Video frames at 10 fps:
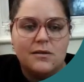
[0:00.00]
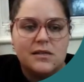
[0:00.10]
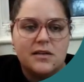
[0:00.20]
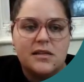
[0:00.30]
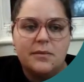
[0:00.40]

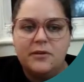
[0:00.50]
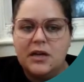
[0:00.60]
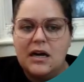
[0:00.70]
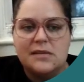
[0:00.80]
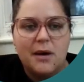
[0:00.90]
So some of you
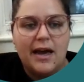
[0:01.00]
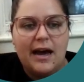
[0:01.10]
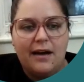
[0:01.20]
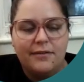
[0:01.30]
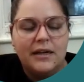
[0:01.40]
guys might
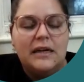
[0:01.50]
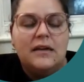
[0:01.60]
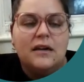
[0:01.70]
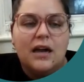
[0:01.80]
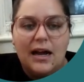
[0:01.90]
have
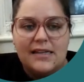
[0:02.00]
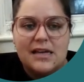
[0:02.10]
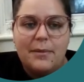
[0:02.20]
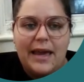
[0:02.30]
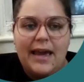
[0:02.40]
clients
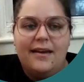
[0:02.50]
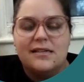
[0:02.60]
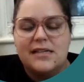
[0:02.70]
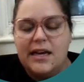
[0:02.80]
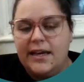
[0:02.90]
coming in and
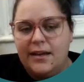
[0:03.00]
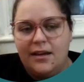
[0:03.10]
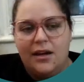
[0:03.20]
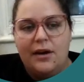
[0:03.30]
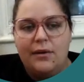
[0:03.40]
saying,
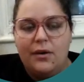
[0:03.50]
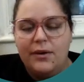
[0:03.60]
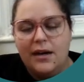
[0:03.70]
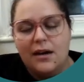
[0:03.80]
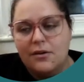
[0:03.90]
I
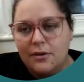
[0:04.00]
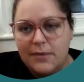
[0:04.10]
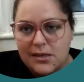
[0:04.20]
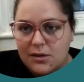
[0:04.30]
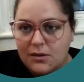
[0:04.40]
really can't groom my
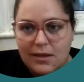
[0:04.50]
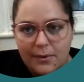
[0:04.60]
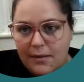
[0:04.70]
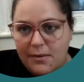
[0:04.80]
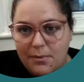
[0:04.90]
dog. They won't
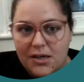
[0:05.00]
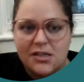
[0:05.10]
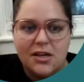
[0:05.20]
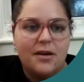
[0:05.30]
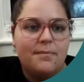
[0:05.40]
let me brush
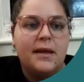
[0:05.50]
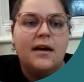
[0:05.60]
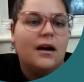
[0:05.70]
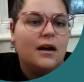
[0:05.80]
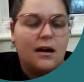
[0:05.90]
them.
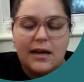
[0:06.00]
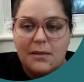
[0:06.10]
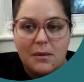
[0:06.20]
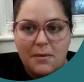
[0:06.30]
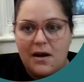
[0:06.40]
I can't get them
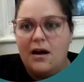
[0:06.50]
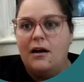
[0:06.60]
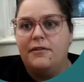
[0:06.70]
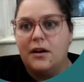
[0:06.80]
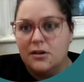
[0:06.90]
in the
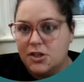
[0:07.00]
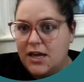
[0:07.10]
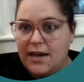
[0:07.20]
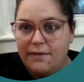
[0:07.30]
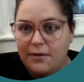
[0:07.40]
bath. Can't
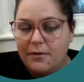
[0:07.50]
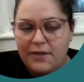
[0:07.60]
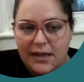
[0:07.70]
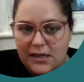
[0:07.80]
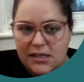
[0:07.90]
shave them if I
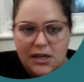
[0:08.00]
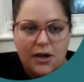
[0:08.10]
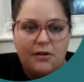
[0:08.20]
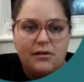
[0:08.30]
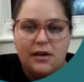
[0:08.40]
need to.
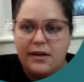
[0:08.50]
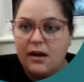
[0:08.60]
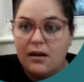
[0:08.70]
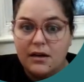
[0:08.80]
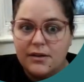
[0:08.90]
They
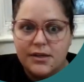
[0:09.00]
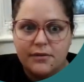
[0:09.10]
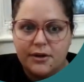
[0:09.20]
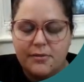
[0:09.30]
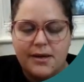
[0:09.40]
can't go to the
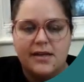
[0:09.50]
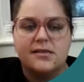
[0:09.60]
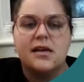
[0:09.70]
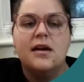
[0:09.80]
groomers.